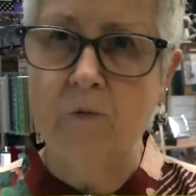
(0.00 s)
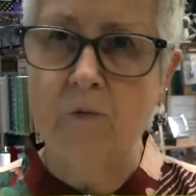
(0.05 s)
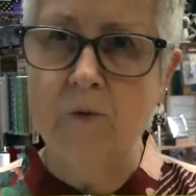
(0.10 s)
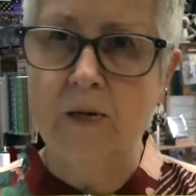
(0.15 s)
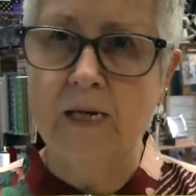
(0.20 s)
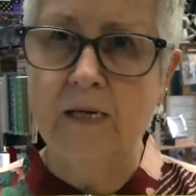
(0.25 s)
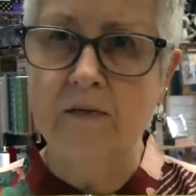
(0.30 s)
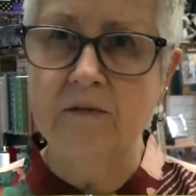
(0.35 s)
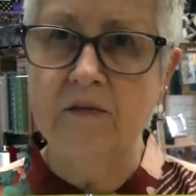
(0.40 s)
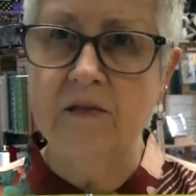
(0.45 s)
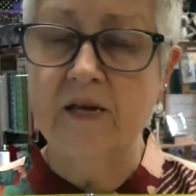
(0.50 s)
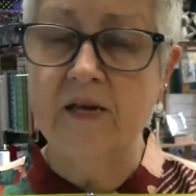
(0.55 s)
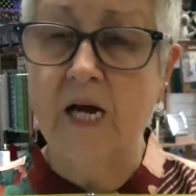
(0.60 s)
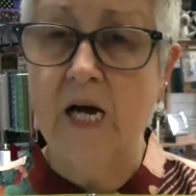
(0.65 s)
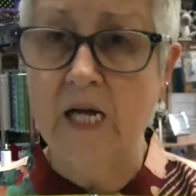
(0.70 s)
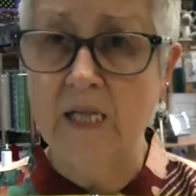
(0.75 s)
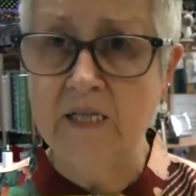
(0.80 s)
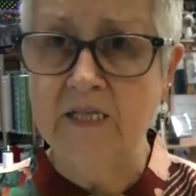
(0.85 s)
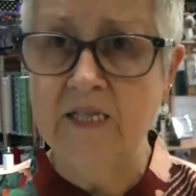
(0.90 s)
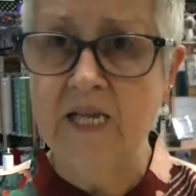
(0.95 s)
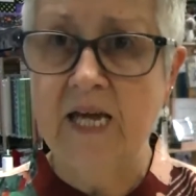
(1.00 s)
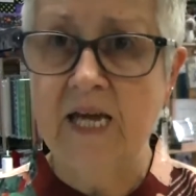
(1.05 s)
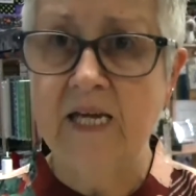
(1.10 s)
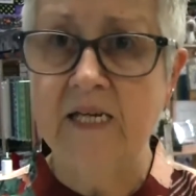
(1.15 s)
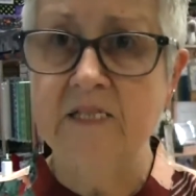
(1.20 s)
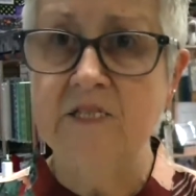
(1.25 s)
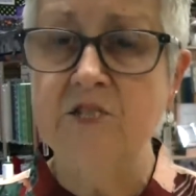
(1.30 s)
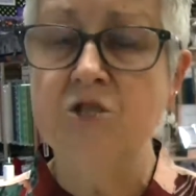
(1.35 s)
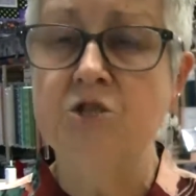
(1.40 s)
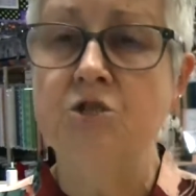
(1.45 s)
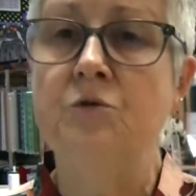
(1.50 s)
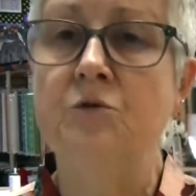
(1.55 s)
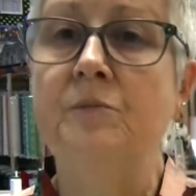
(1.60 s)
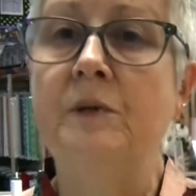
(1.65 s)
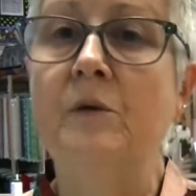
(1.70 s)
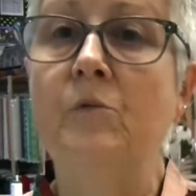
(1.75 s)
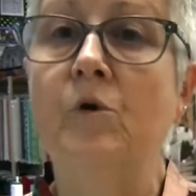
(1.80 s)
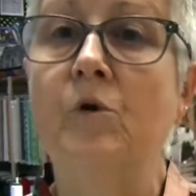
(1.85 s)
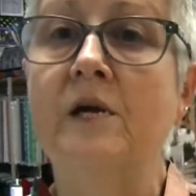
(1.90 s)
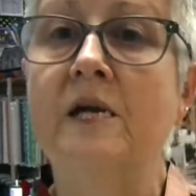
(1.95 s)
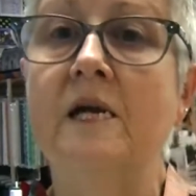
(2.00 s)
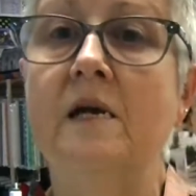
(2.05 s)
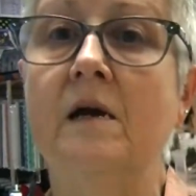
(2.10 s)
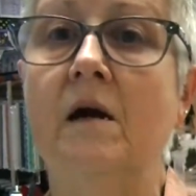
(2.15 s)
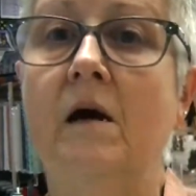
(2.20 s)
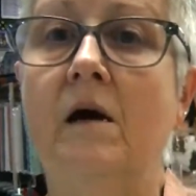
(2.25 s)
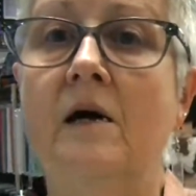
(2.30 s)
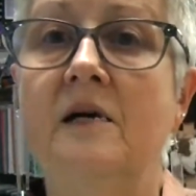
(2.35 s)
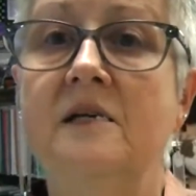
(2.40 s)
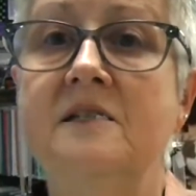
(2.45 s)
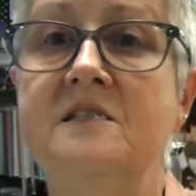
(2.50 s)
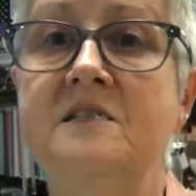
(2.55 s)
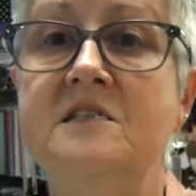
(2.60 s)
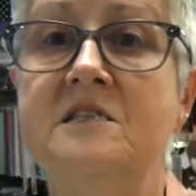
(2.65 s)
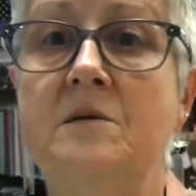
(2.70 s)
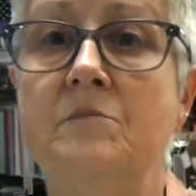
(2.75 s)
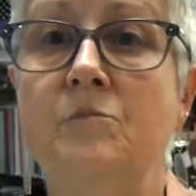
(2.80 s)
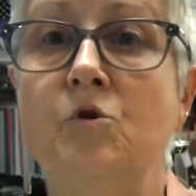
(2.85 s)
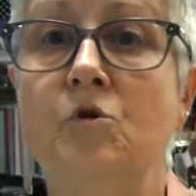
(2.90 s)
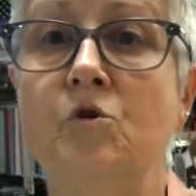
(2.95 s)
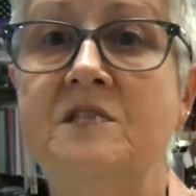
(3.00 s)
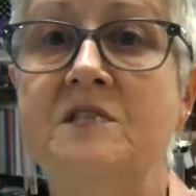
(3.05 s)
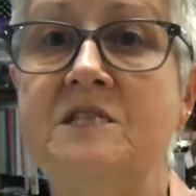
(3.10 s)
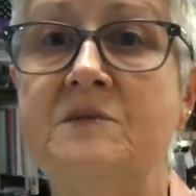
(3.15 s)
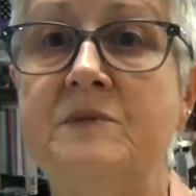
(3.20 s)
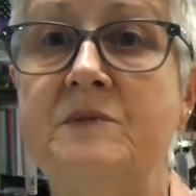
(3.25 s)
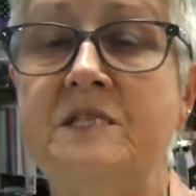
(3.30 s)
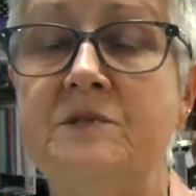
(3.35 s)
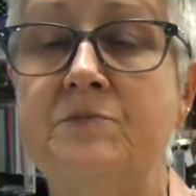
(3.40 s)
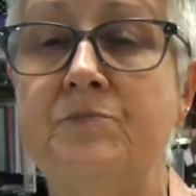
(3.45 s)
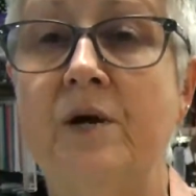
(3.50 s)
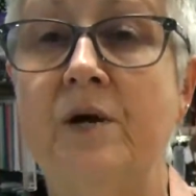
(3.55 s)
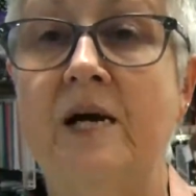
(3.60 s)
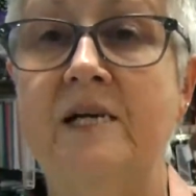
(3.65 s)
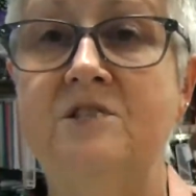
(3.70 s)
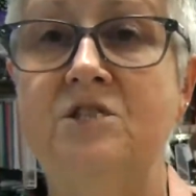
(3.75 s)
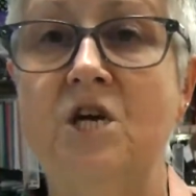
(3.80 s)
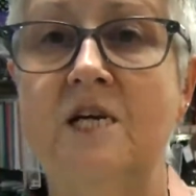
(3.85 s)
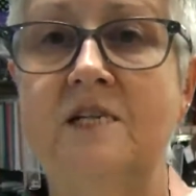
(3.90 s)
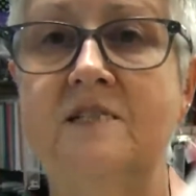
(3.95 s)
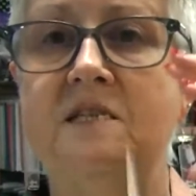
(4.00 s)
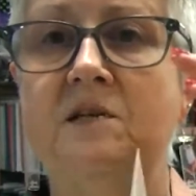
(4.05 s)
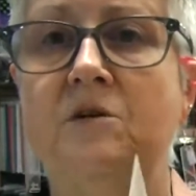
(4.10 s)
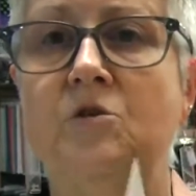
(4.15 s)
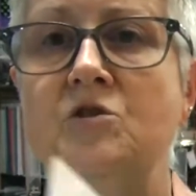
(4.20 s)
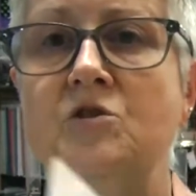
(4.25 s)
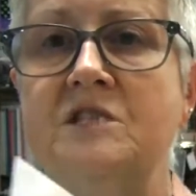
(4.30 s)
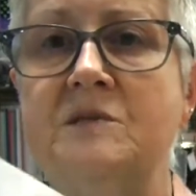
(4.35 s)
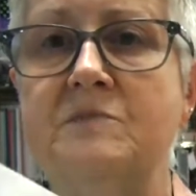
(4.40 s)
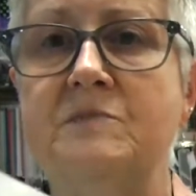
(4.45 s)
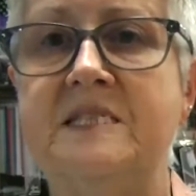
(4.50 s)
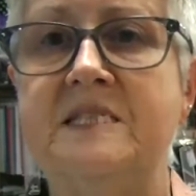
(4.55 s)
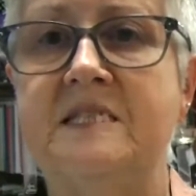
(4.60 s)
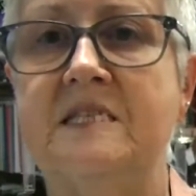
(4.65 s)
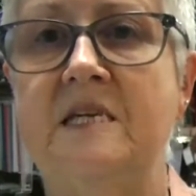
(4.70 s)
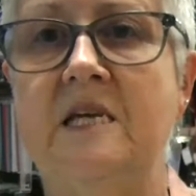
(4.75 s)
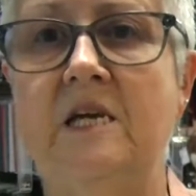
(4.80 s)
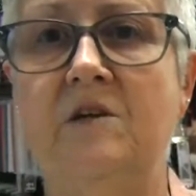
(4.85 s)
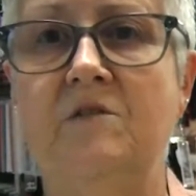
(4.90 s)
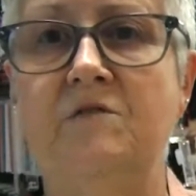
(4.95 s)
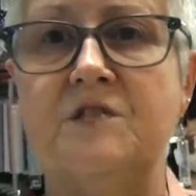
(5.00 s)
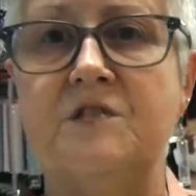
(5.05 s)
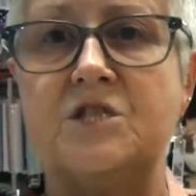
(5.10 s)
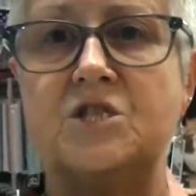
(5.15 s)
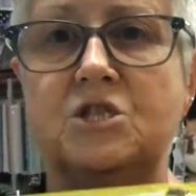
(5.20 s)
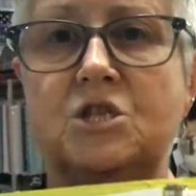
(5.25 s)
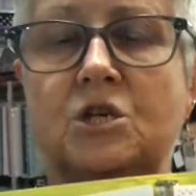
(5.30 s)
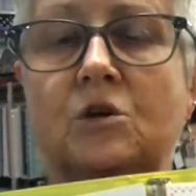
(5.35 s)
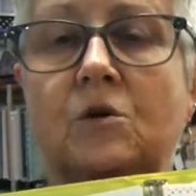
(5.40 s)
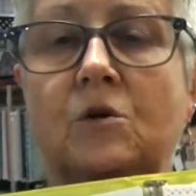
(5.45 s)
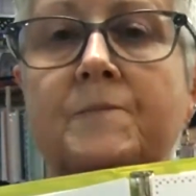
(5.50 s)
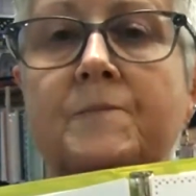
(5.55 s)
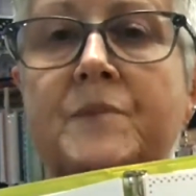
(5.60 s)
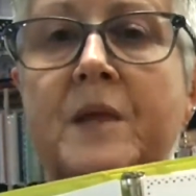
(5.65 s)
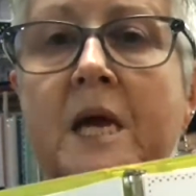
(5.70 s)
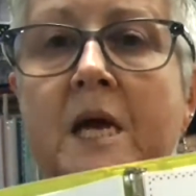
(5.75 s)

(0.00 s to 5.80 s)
around the holidays to be working on some Christmas projects and Christmas gifts too.